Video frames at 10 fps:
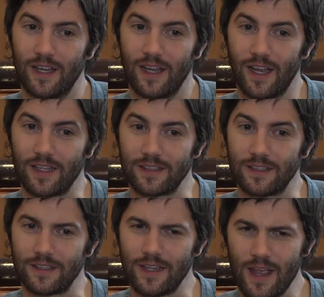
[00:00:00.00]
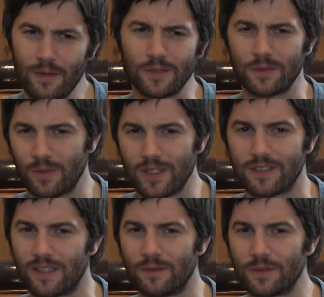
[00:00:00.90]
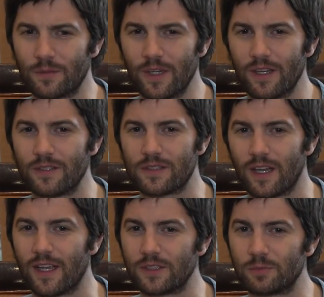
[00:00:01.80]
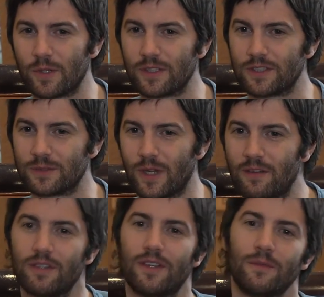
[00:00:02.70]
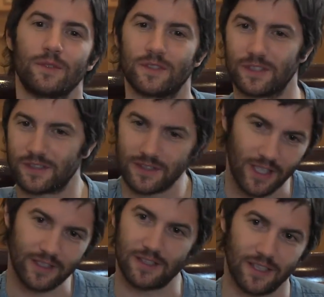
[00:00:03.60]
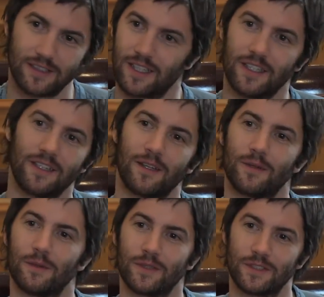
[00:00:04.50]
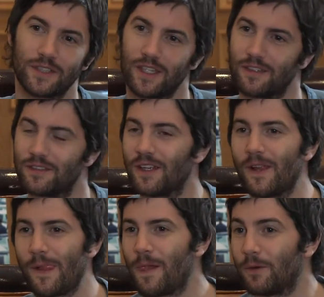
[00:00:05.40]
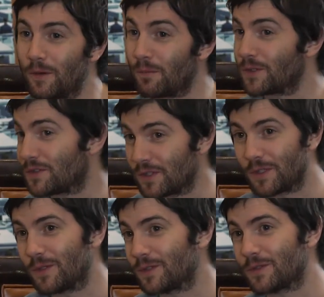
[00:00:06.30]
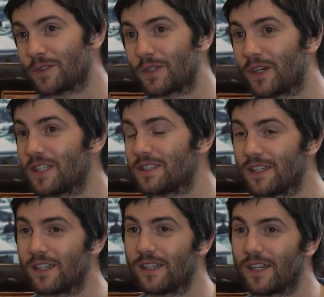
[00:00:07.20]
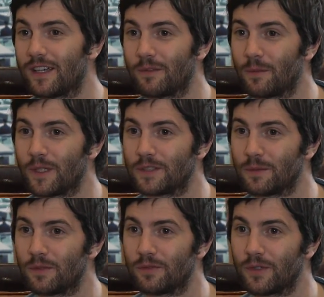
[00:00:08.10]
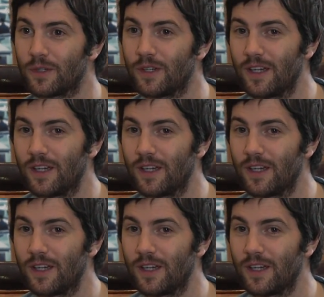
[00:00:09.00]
And yeah, it was amazing. It was one of those like experiences where everything was just tick, tick, tick. You know, we were just kind of, we were in Montreal, which was a great city that I'd never been to before.